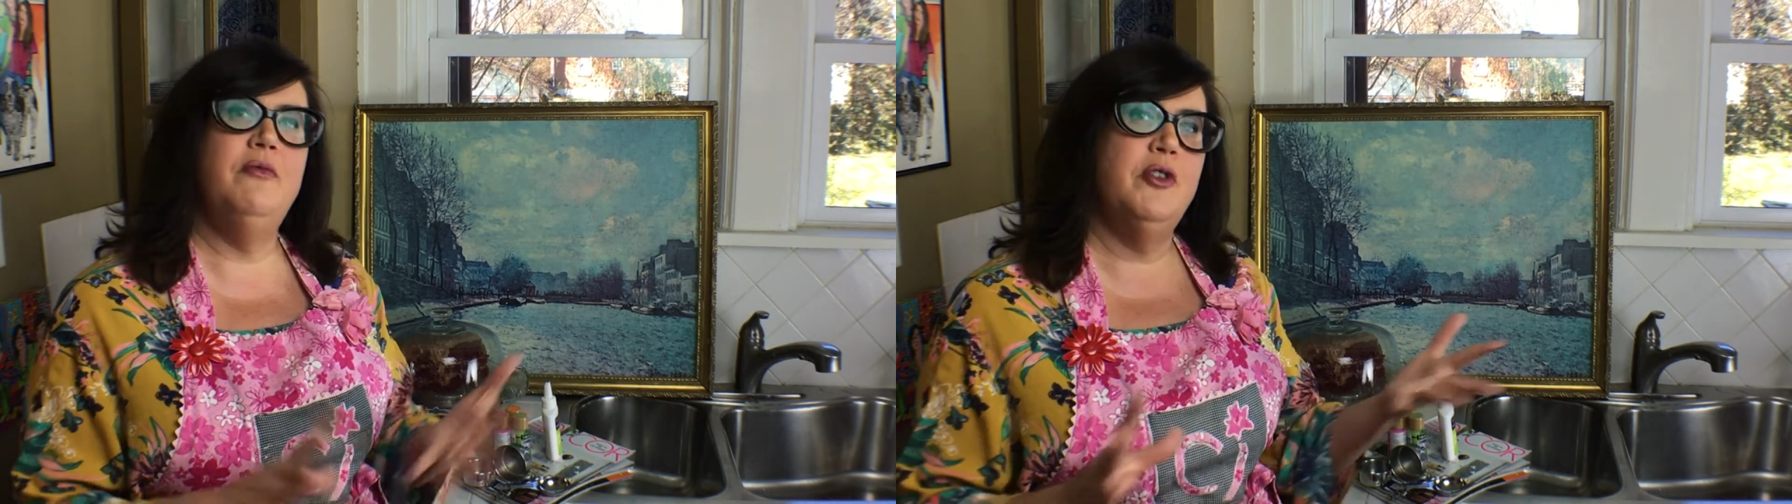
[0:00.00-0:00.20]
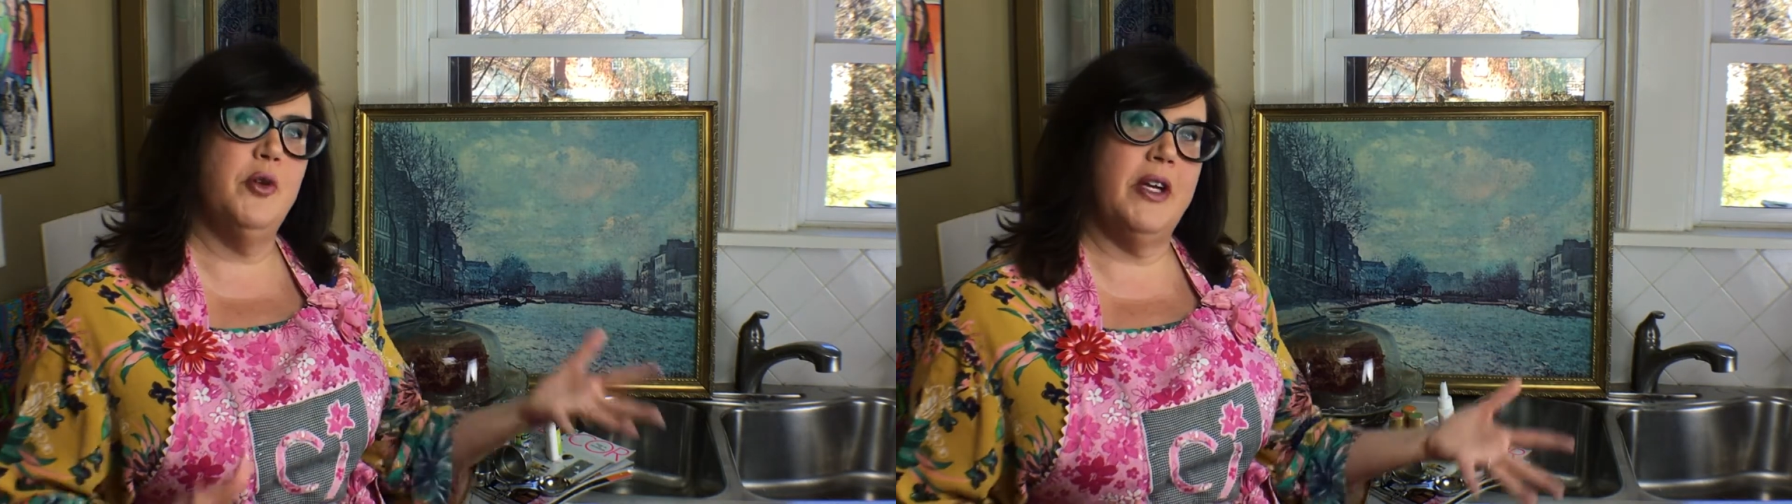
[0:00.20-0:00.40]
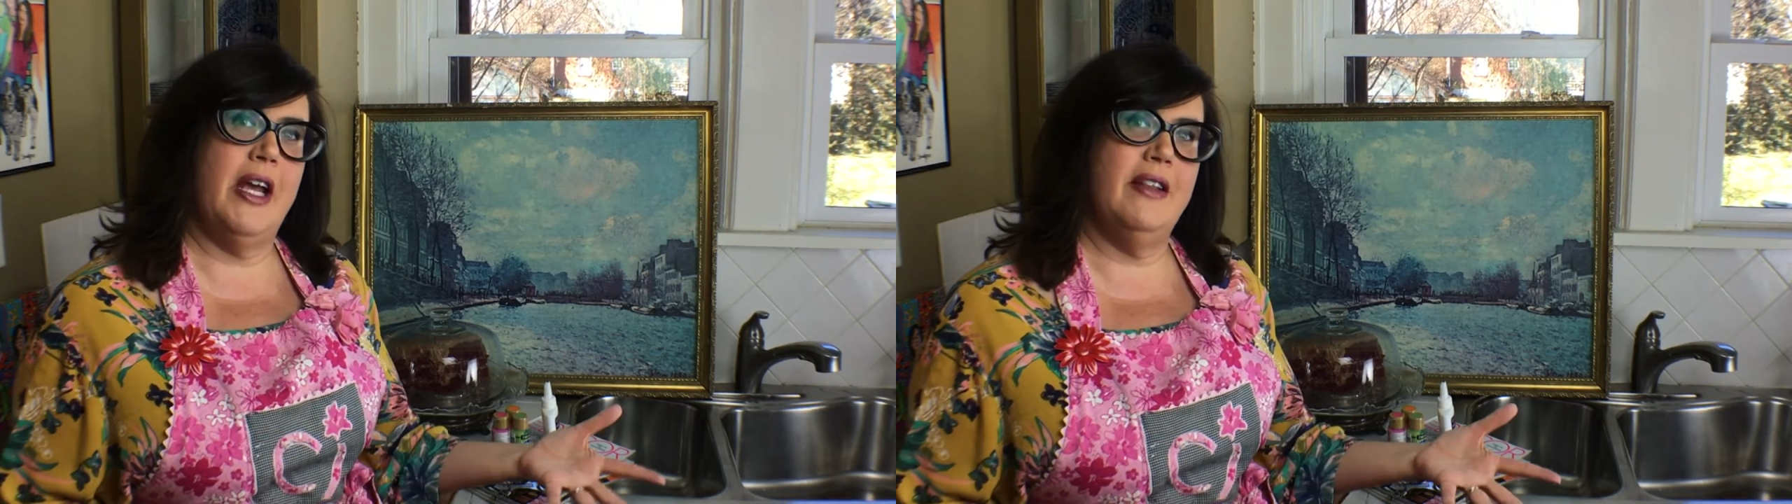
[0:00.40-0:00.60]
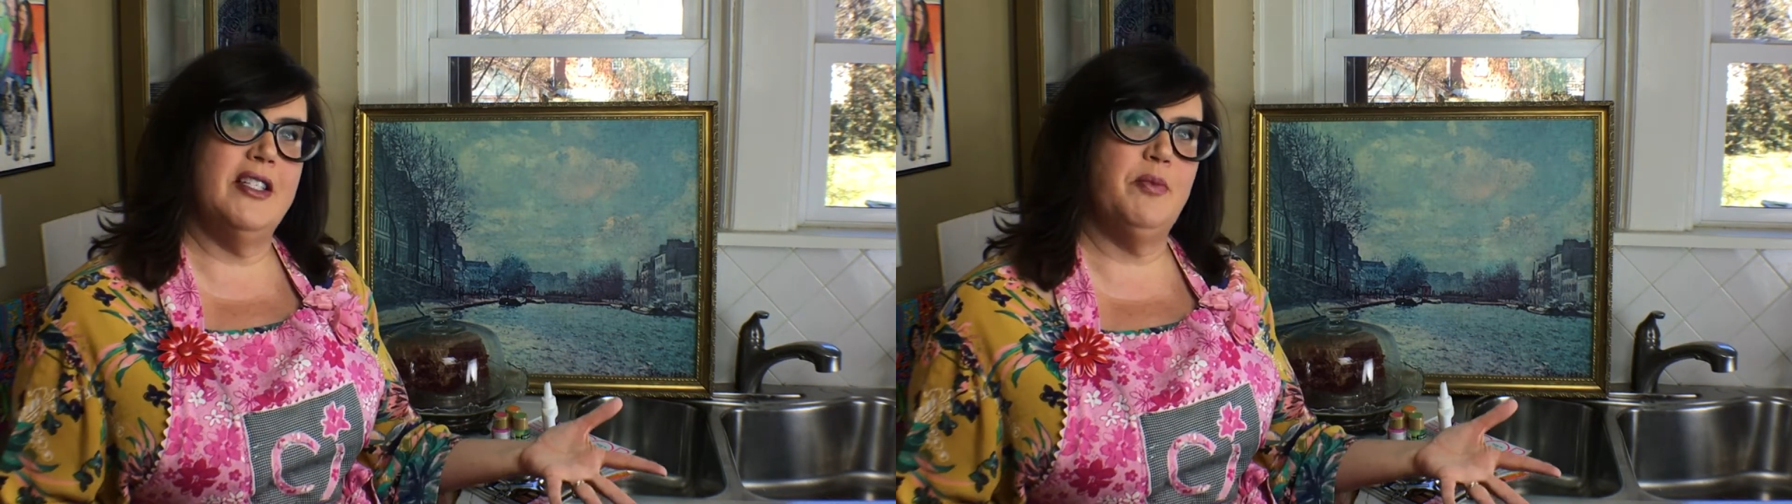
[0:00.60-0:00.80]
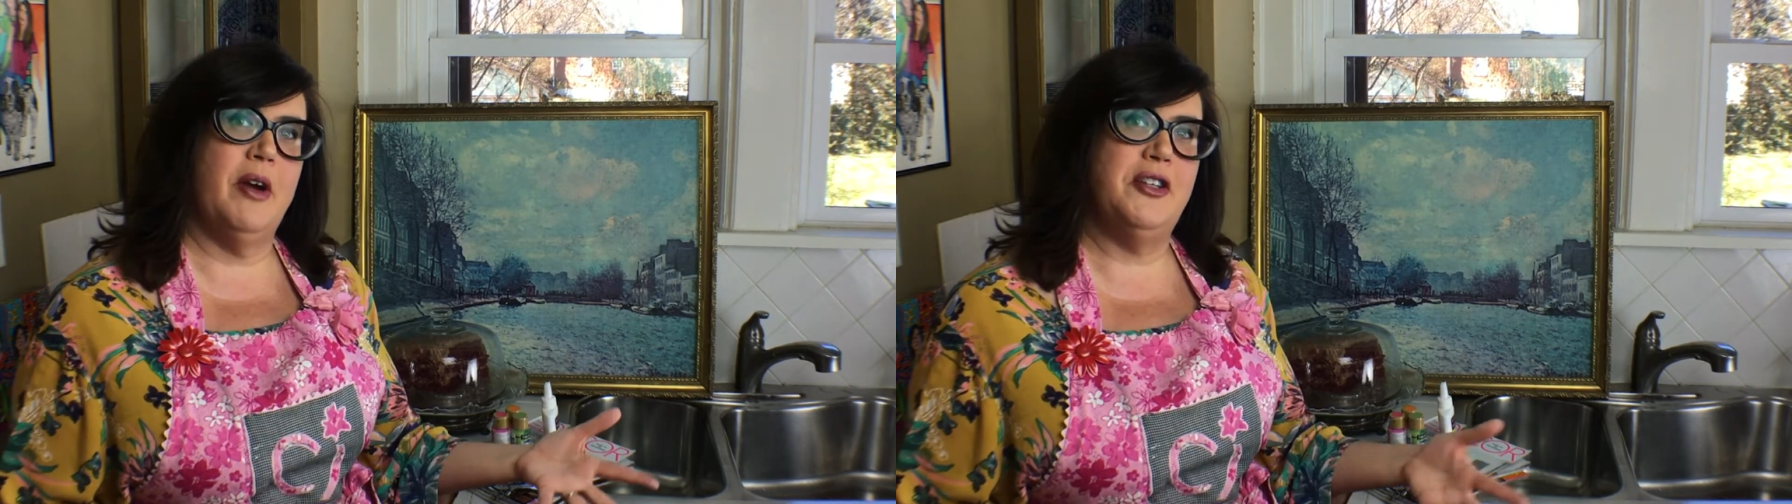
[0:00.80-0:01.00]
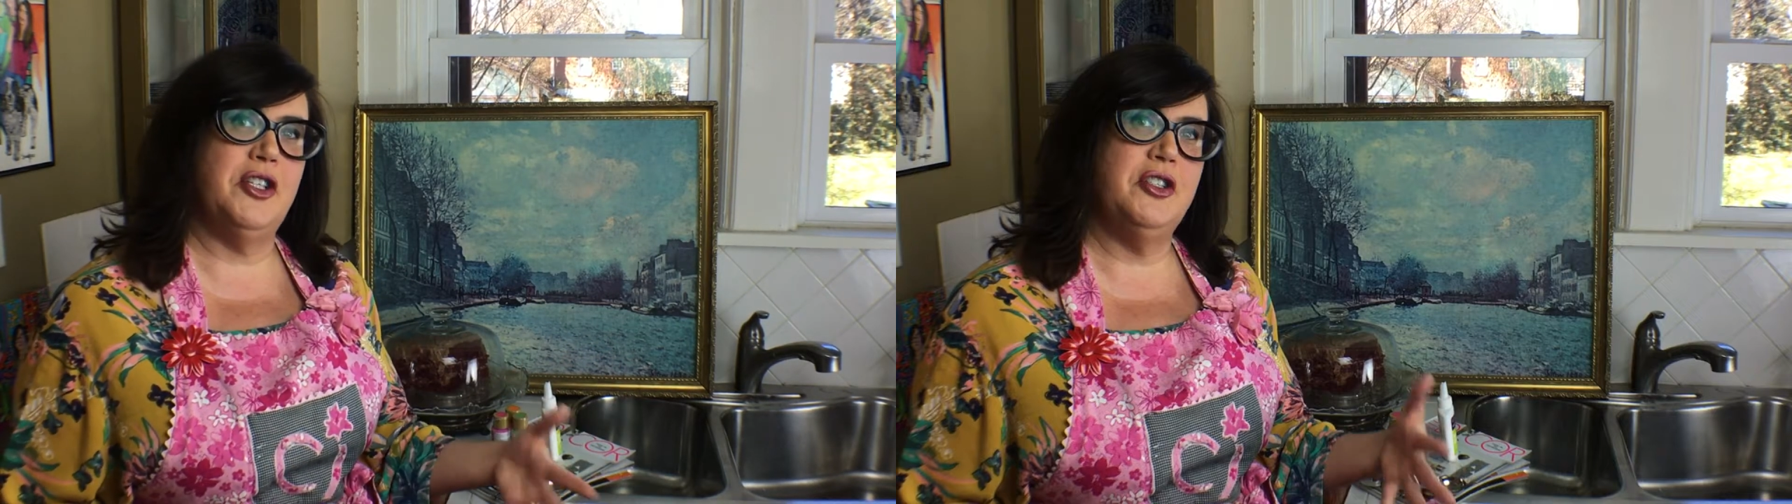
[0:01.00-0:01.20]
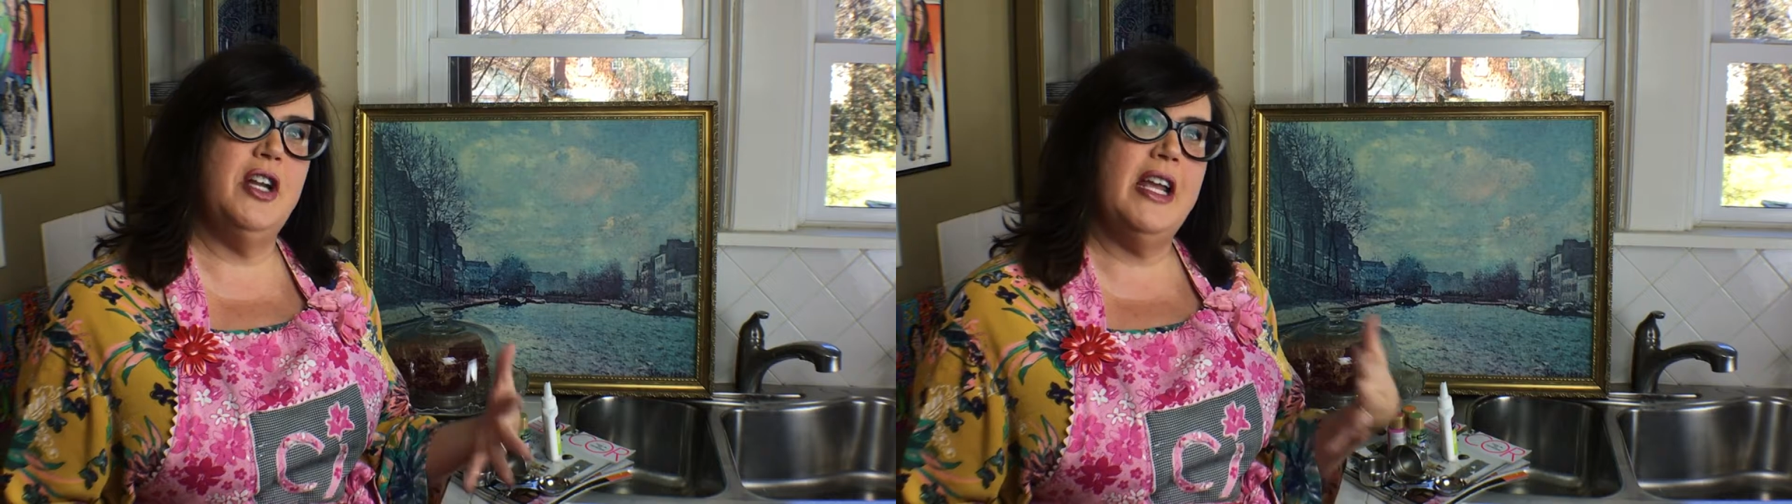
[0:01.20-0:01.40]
create this project